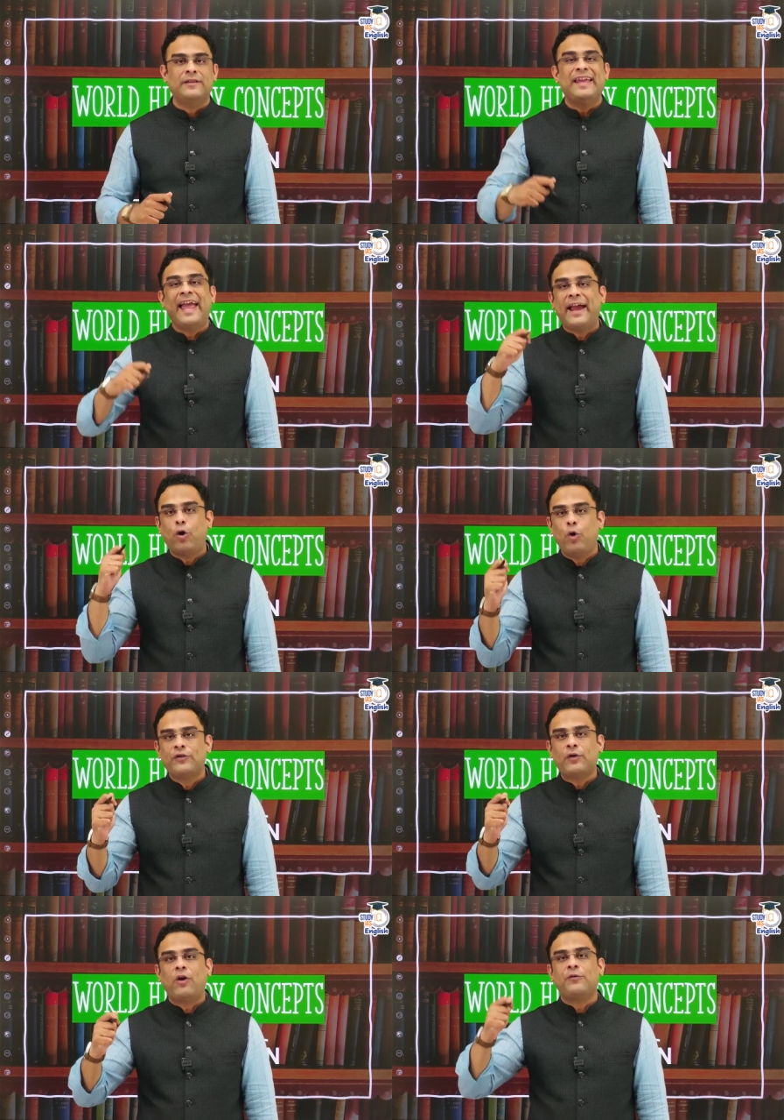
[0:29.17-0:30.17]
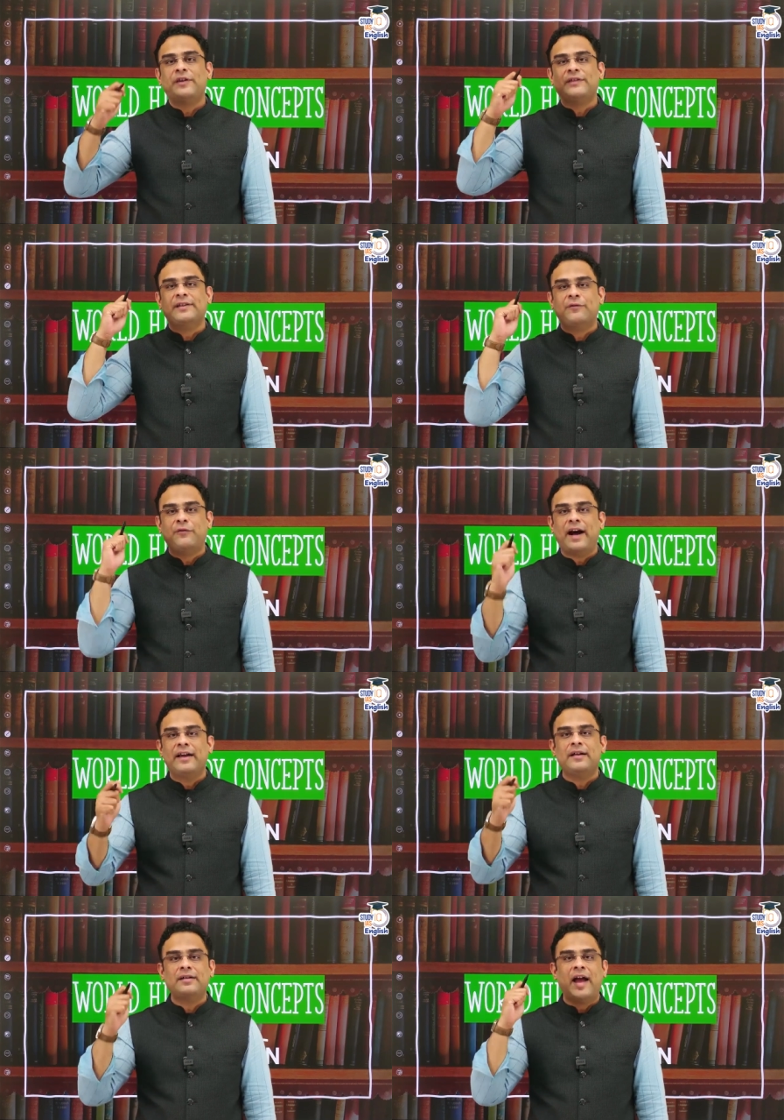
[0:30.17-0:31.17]
The echoes of his
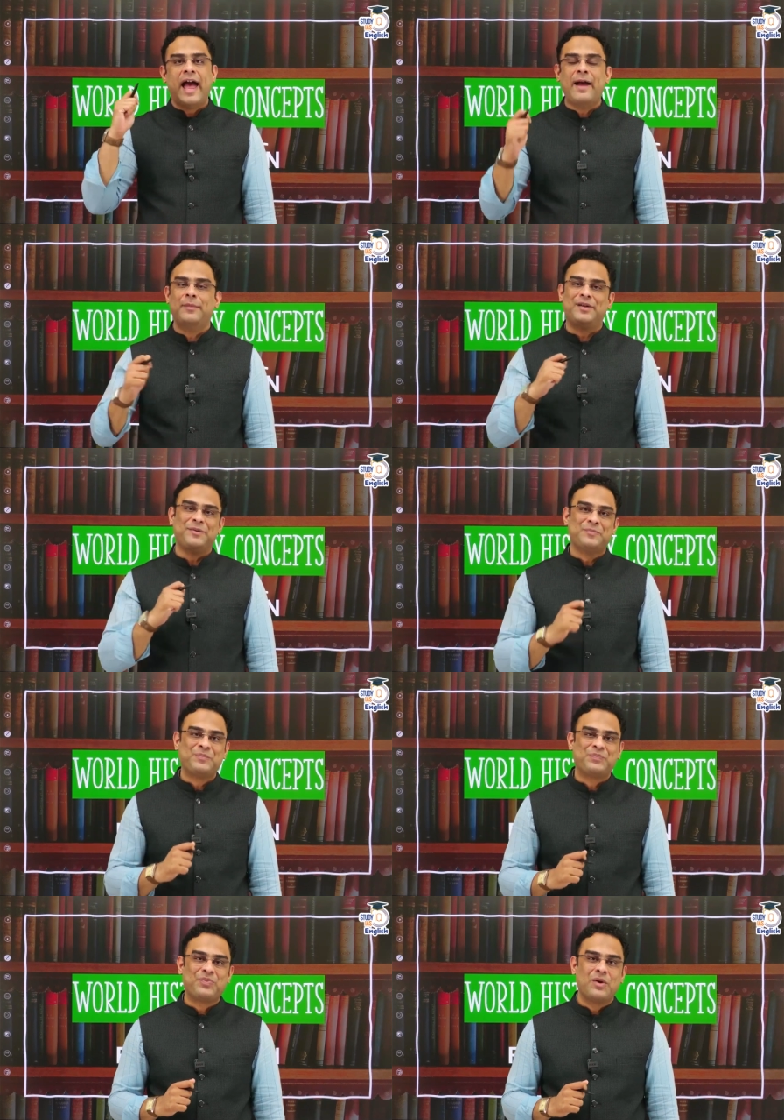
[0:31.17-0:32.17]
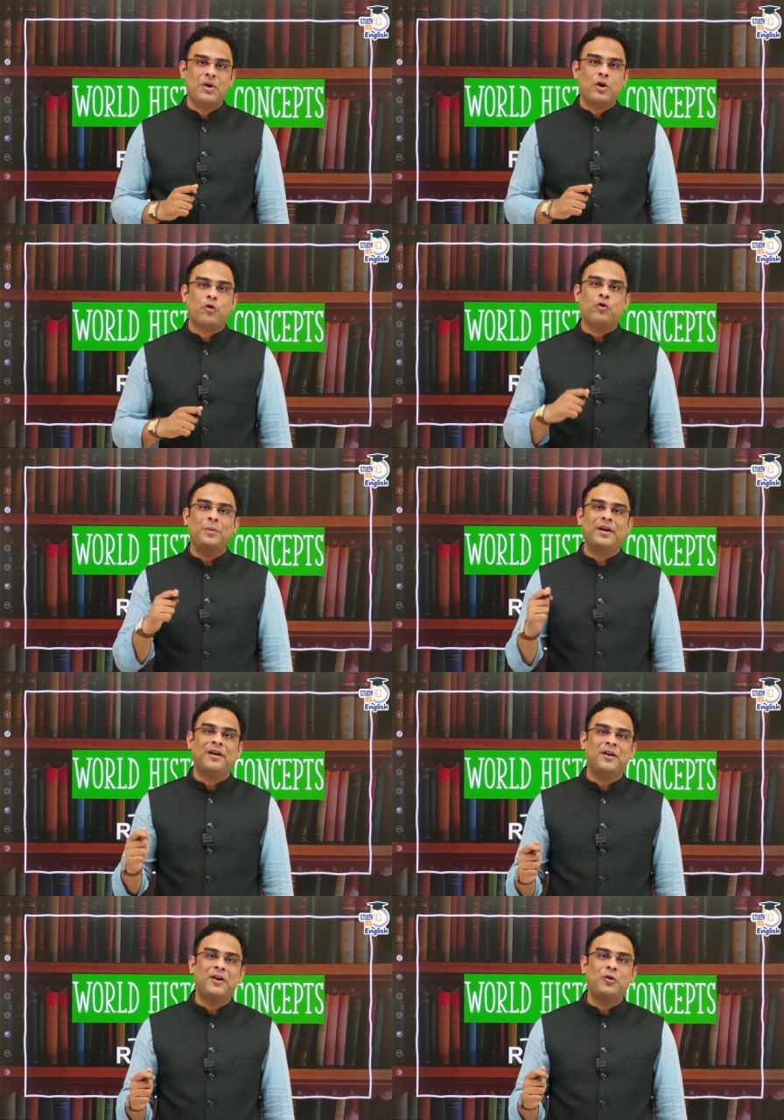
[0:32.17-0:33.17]
defiant hammer could be
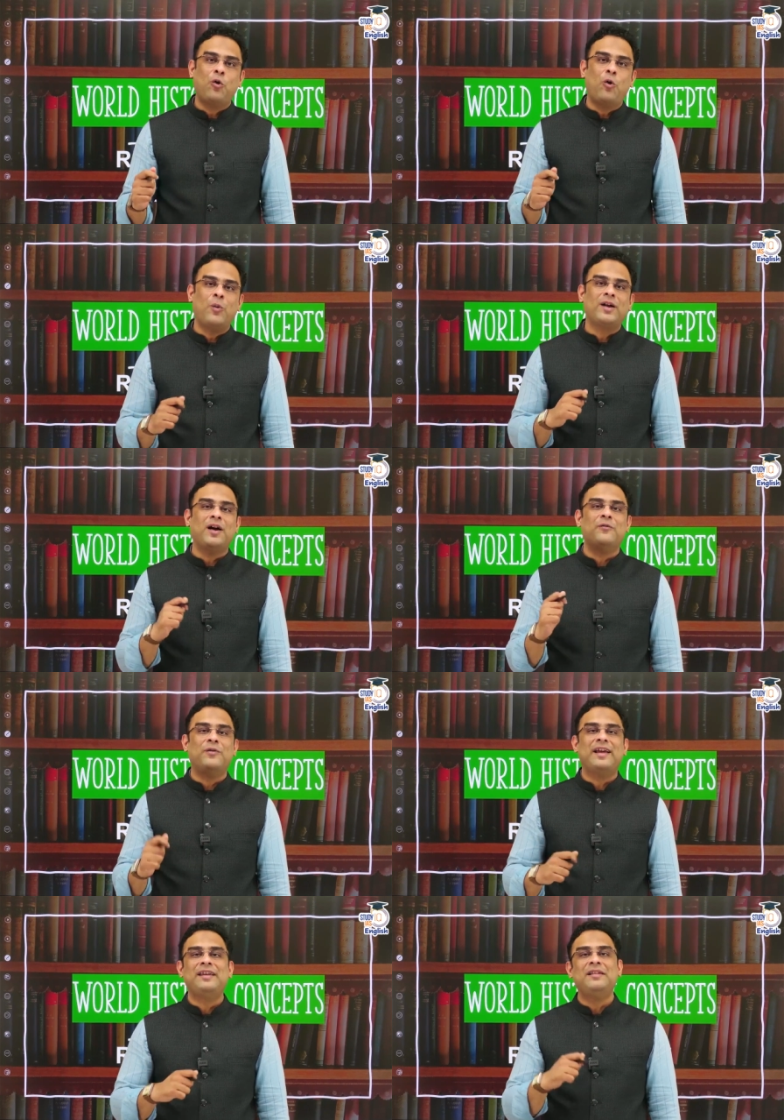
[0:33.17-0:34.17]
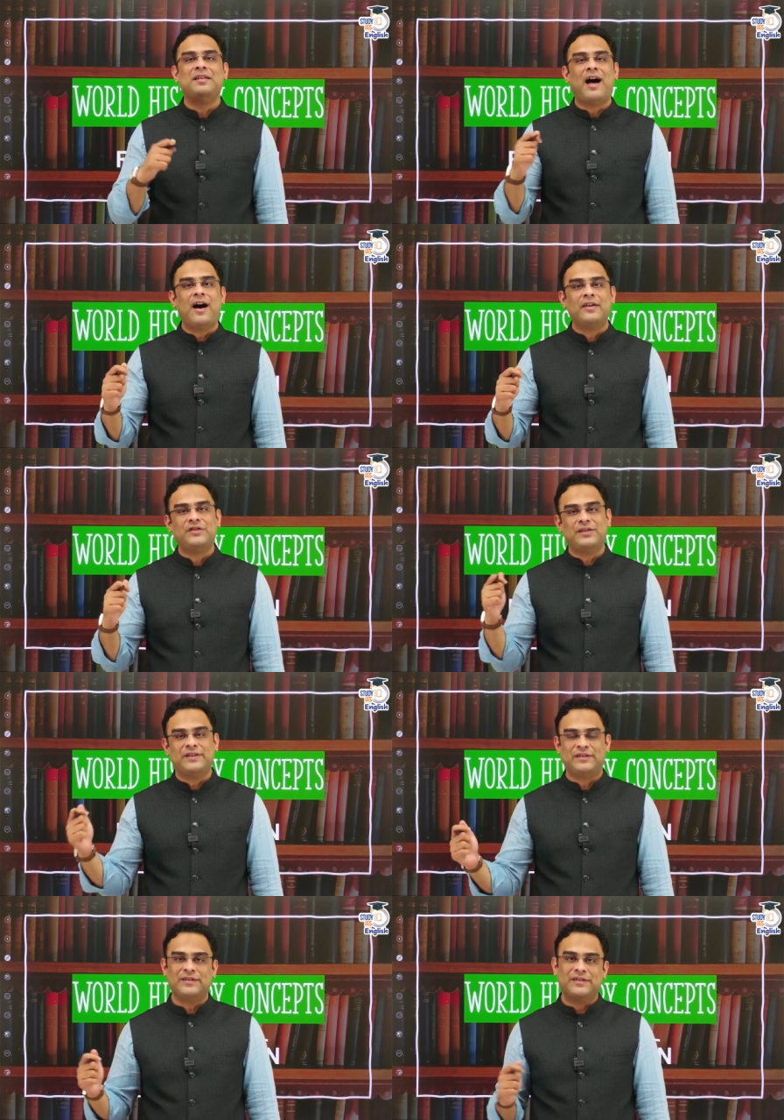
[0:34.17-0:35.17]
heard over a very large
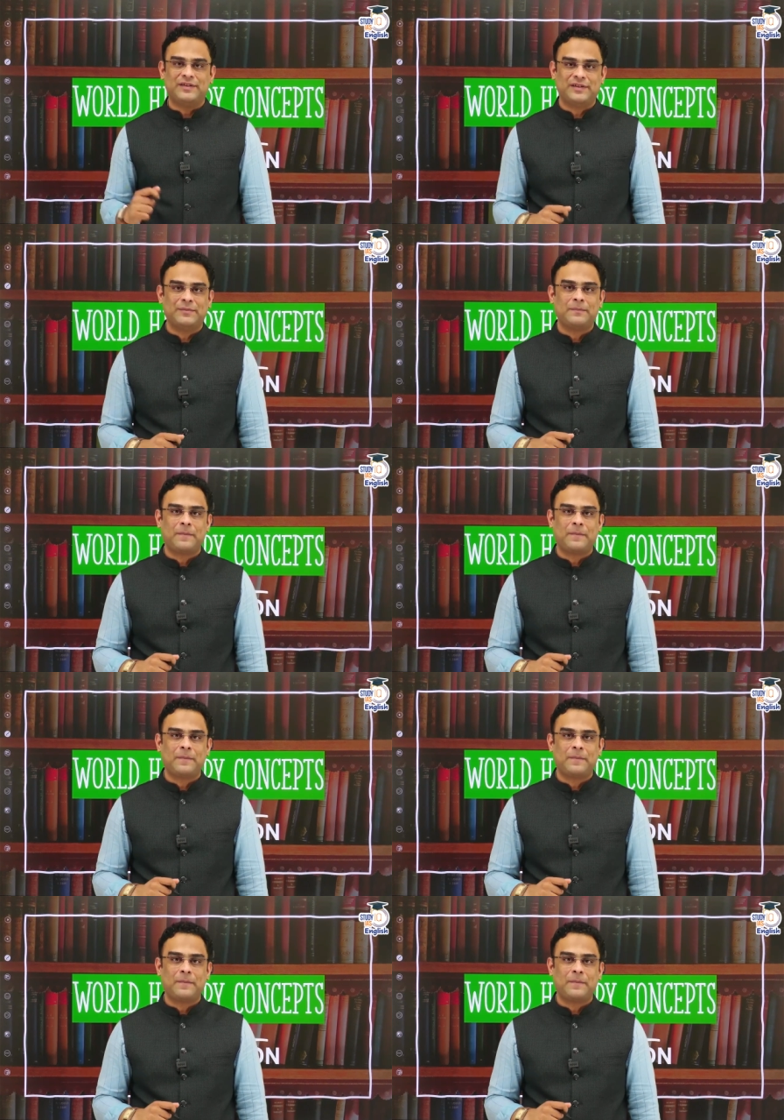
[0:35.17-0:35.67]
distance.